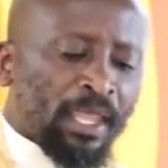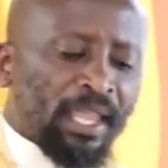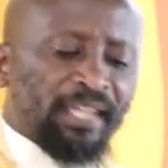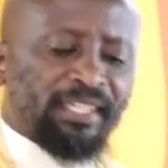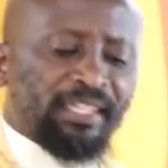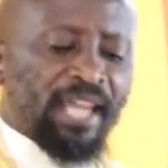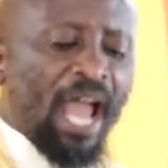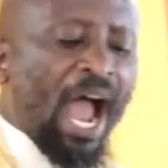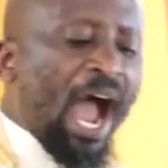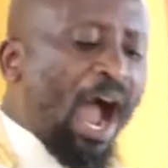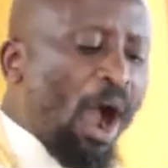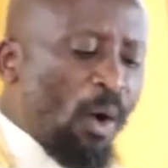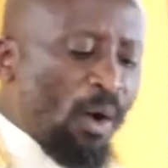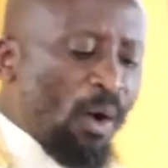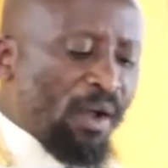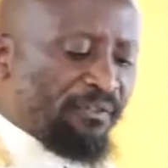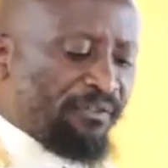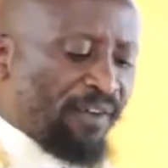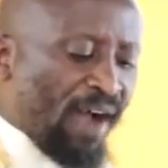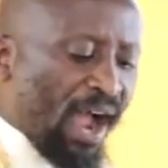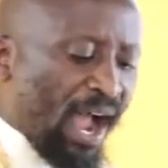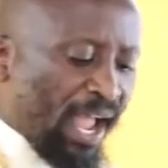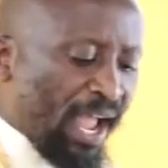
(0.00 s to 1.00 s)
It,
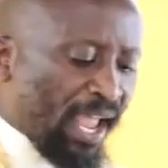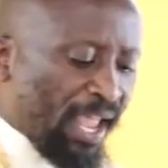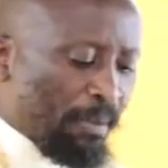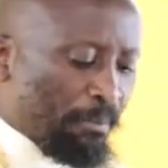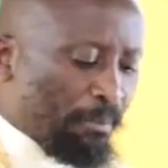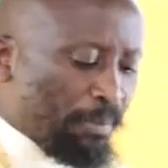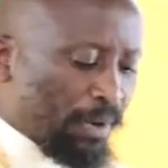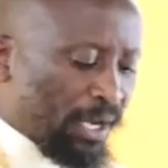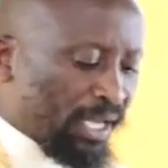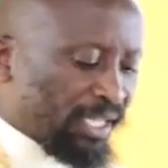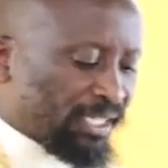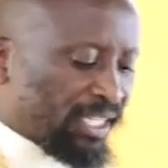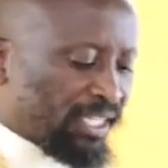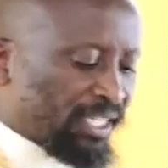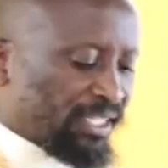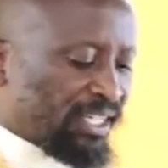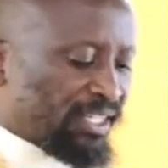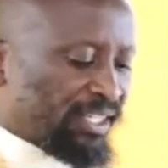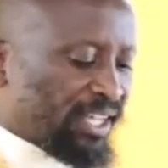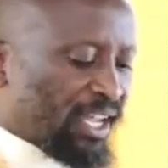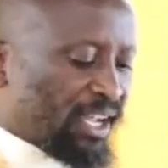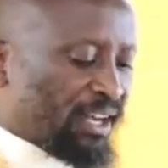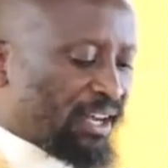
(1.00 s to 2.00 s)
however, embraces
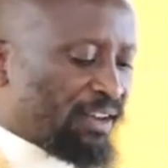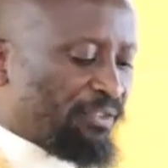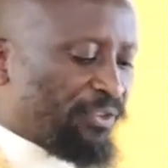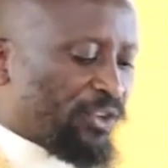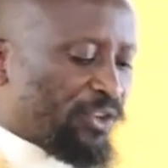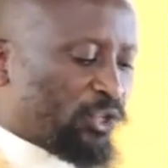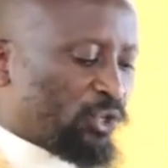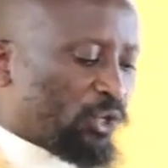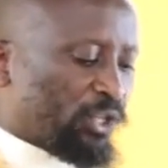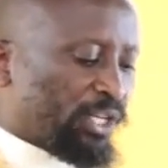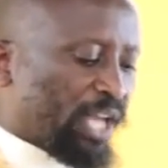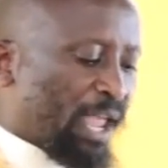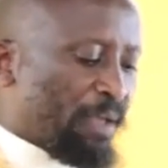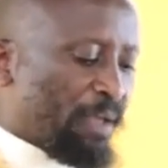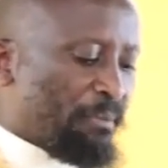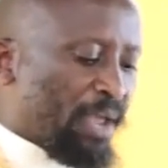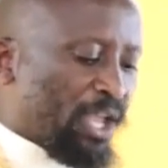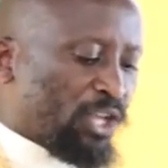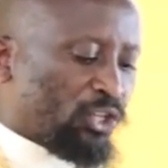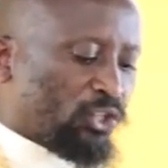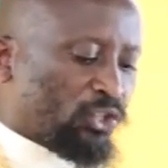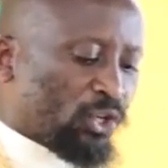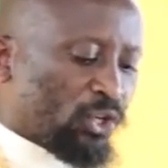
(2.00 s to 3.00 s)
a sacrificial
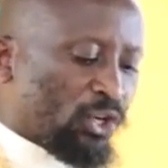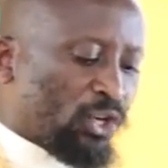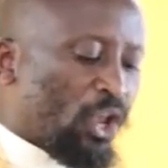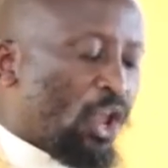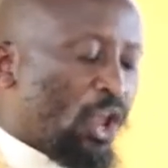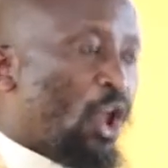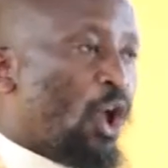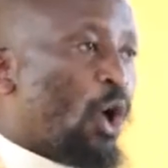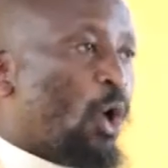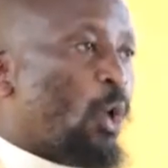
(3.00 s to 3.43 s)
dimension